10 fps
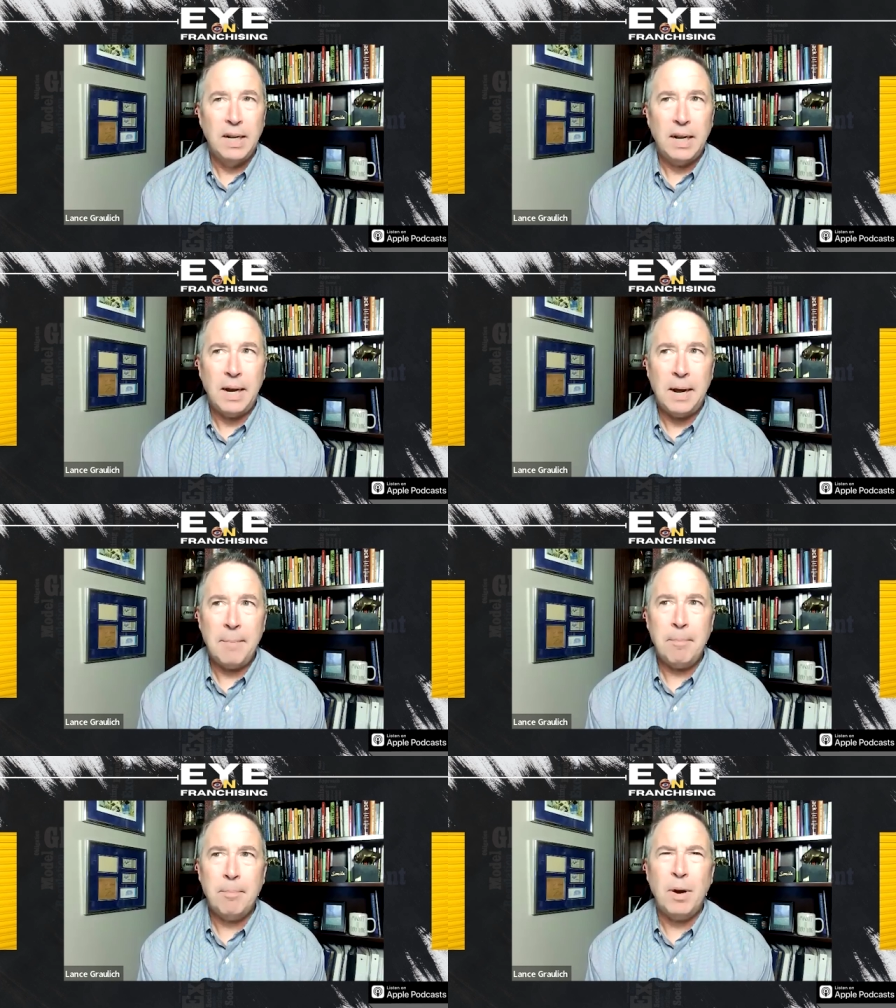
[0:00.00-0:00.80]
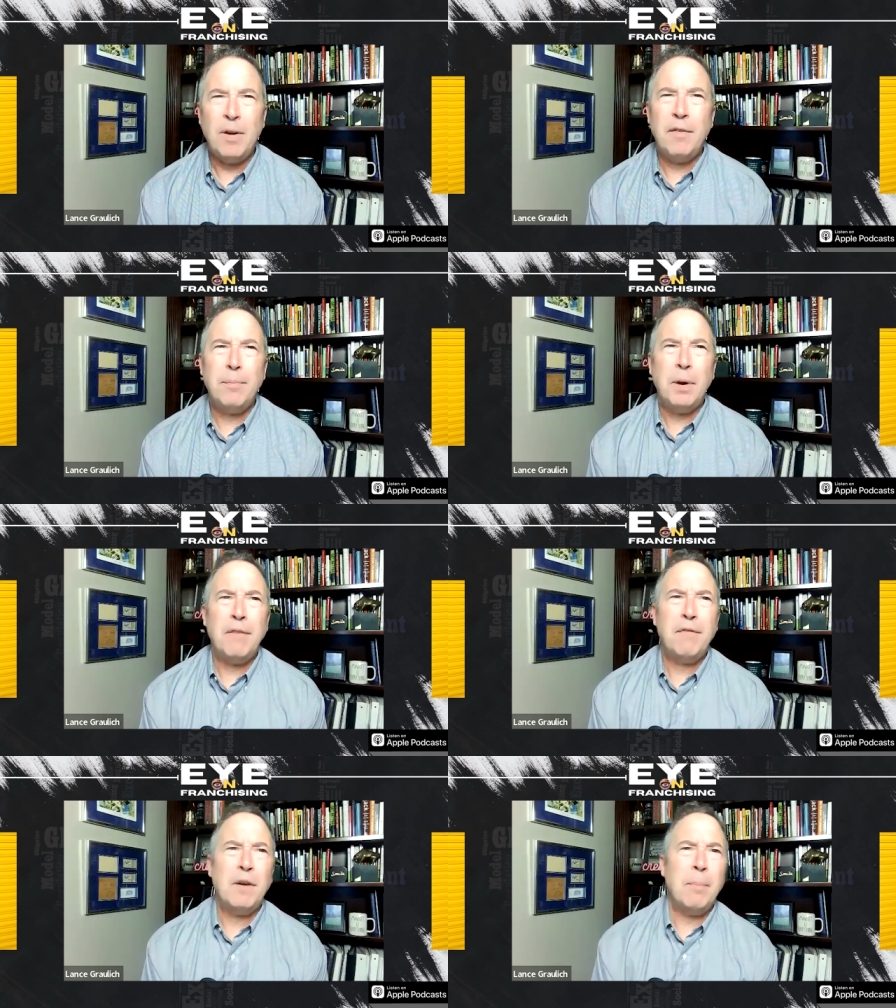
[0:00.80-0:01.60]
um, but but
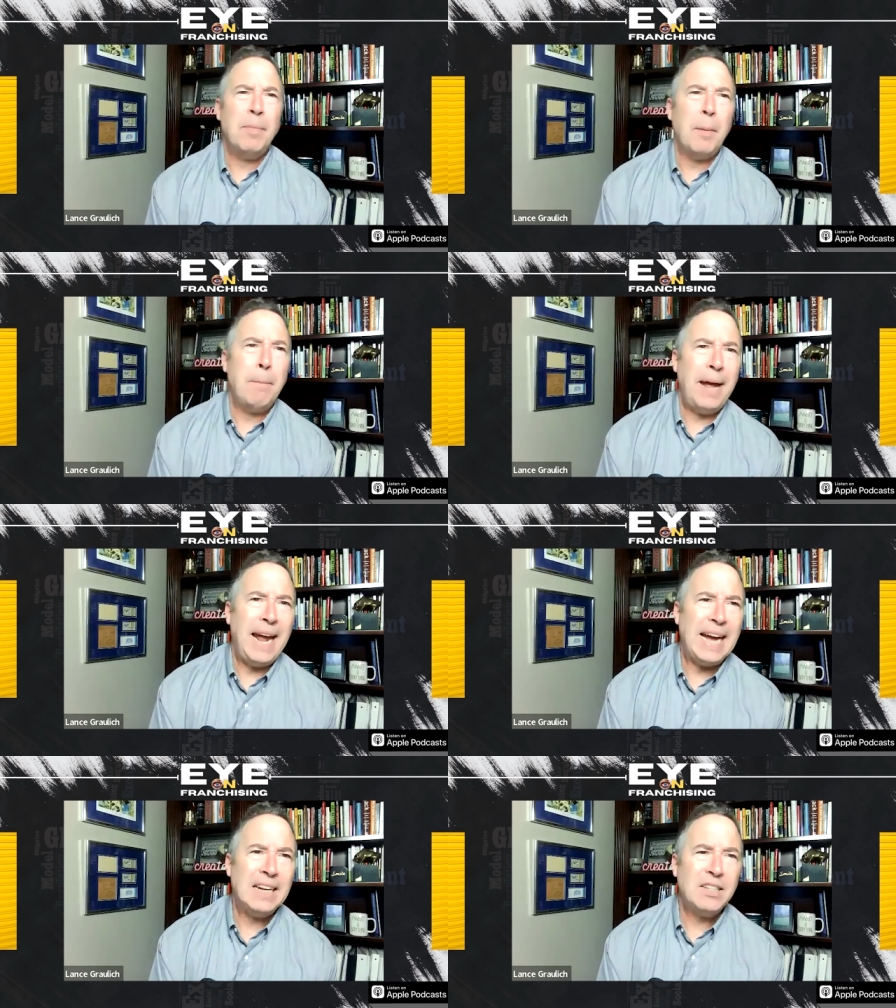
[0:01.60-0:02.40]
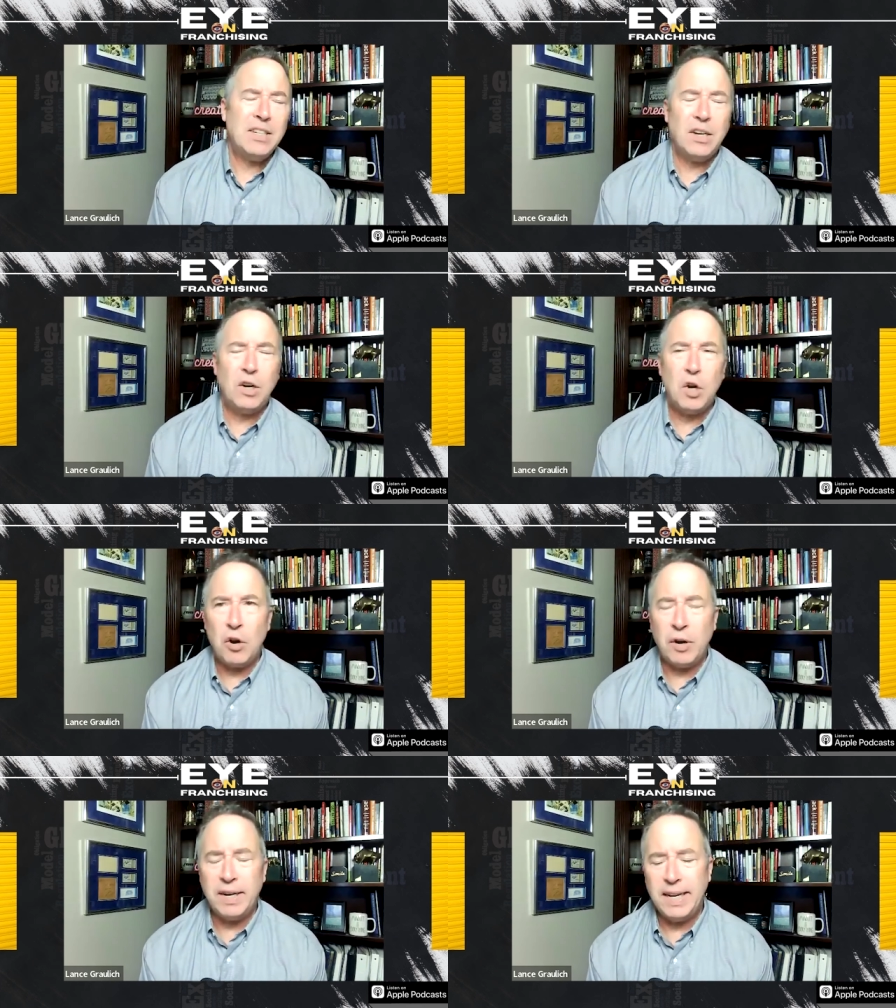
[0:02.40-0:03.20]
from the past to
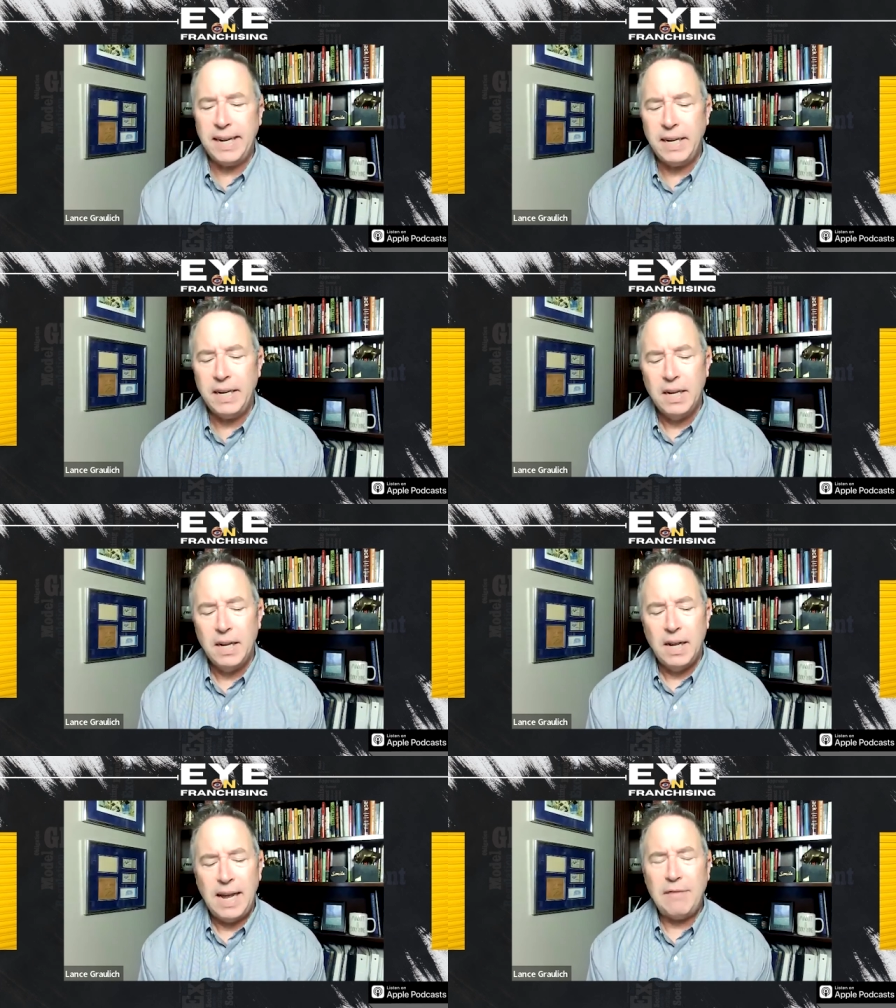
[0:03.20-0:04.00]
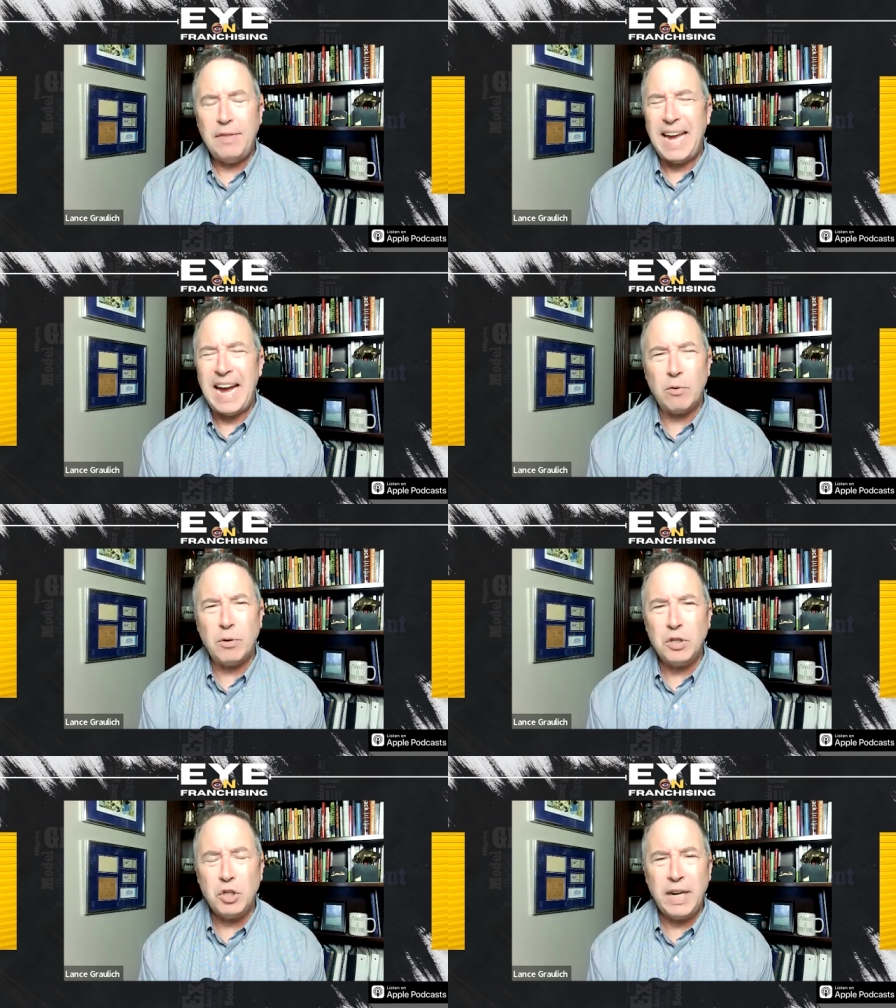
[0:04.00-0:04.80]
currently, have the
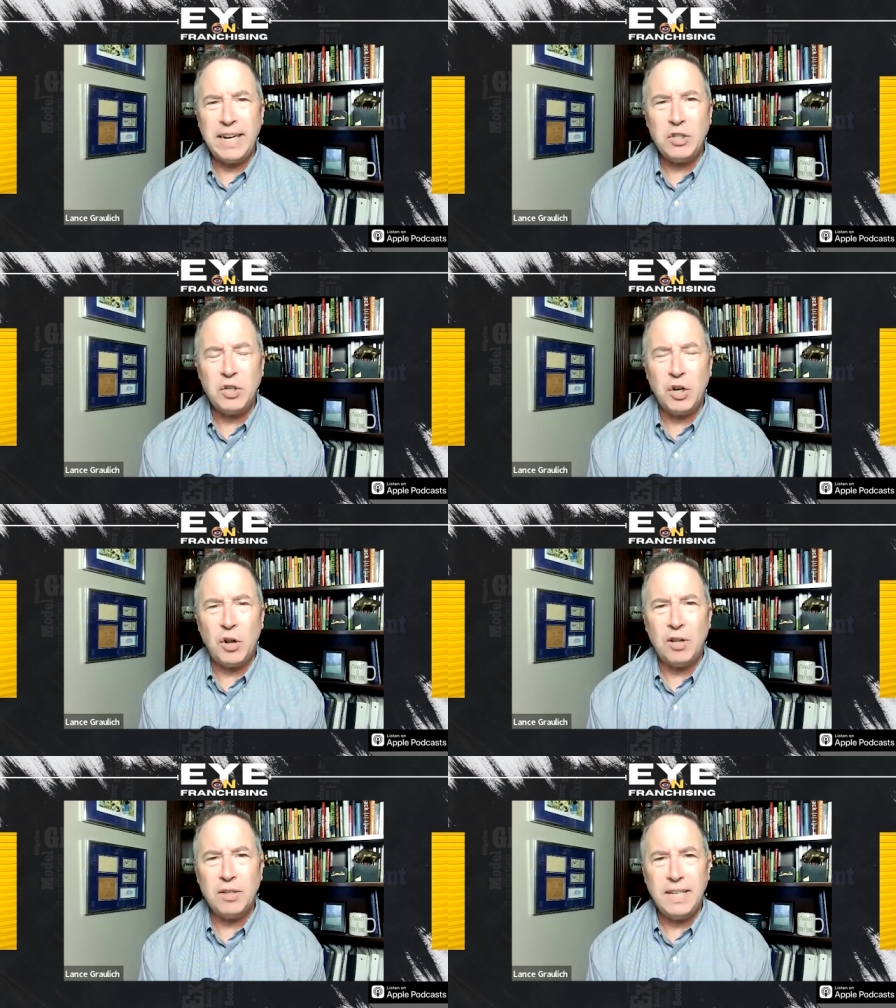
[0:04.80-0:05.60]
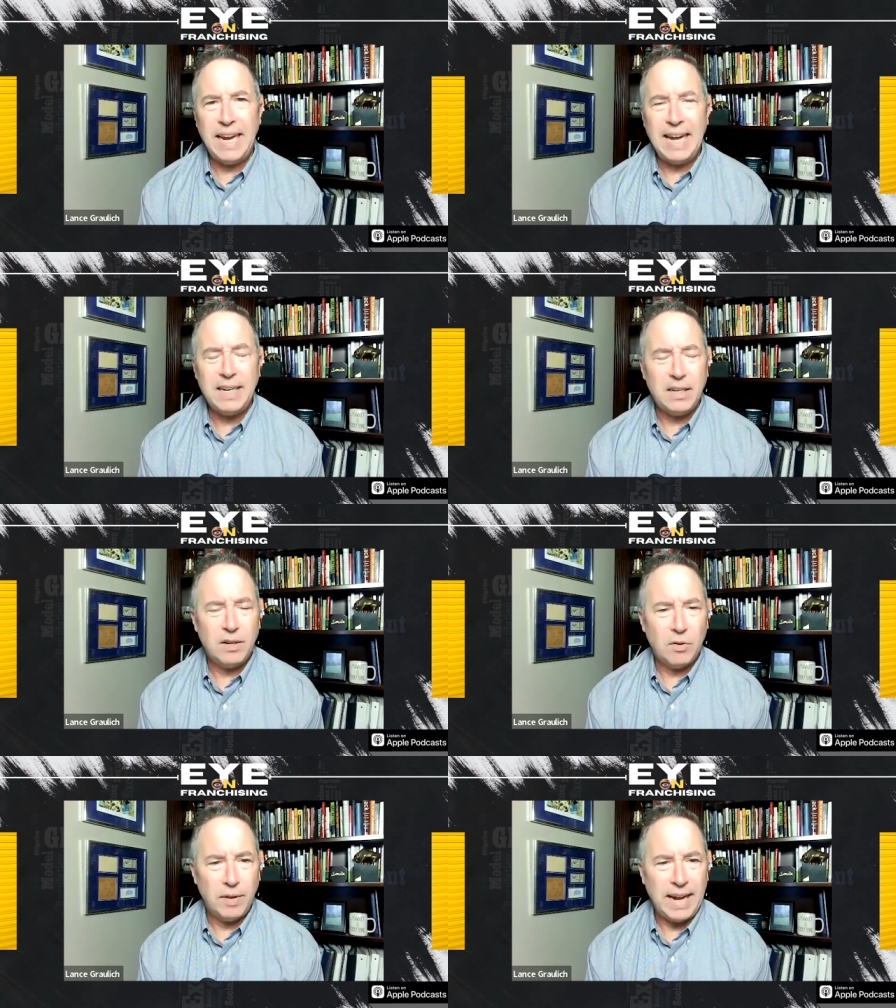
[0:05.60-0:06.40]
hours changed at all yet,
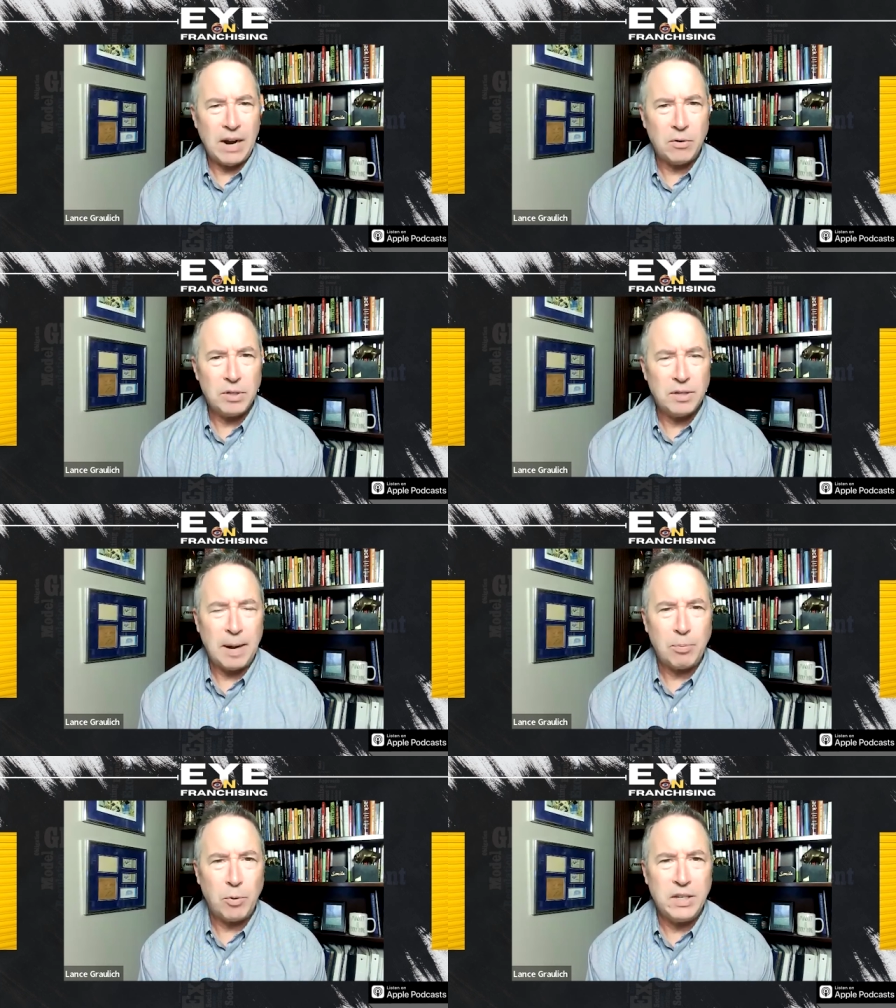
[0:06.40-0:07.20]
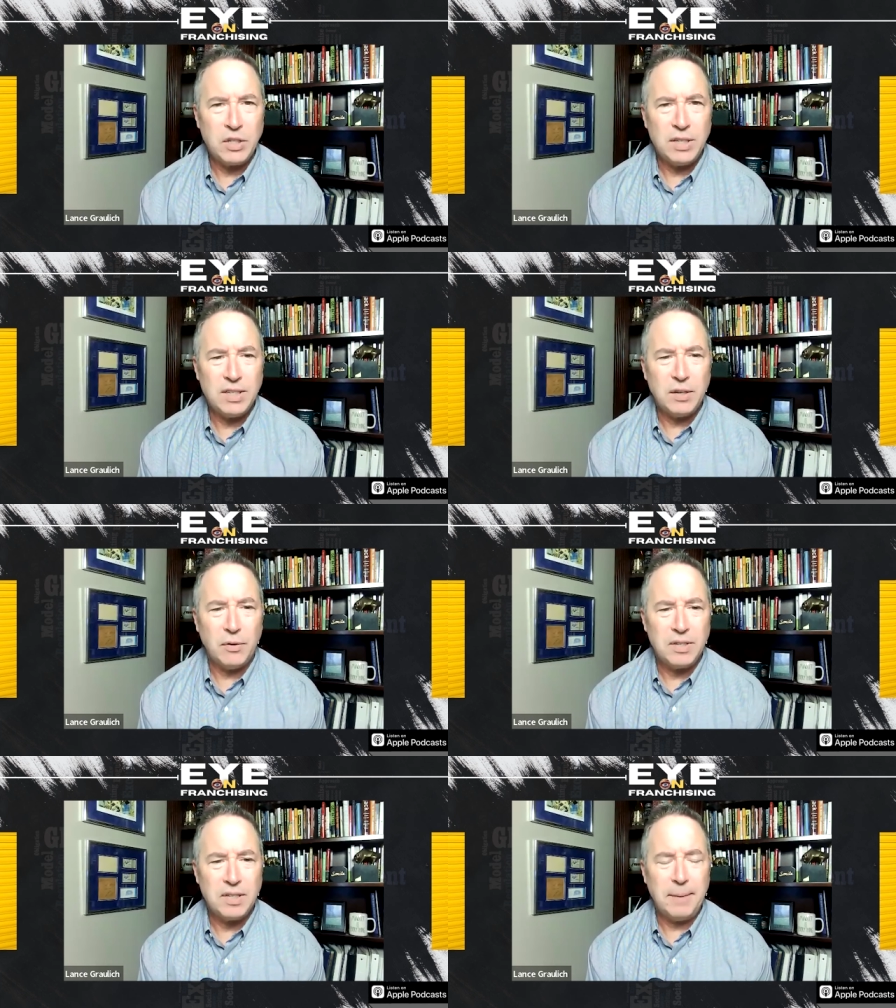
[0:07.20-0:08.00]
or are the hours of operation still
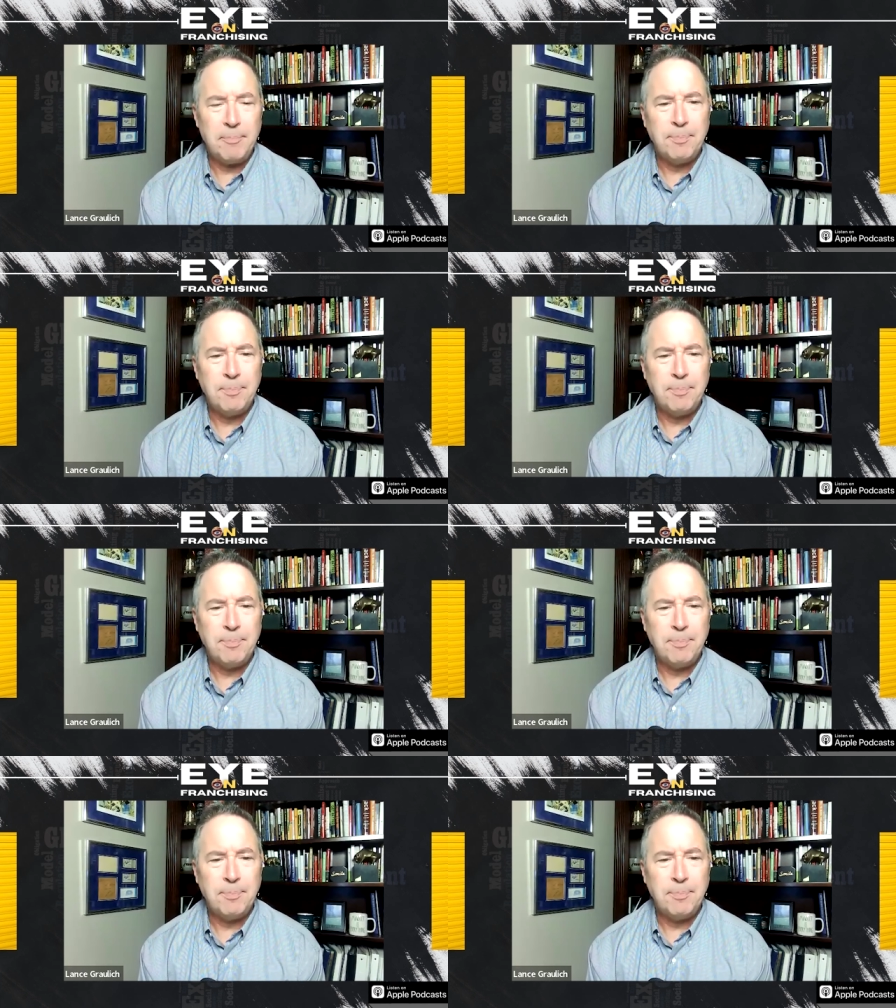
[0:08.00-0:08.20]
the same?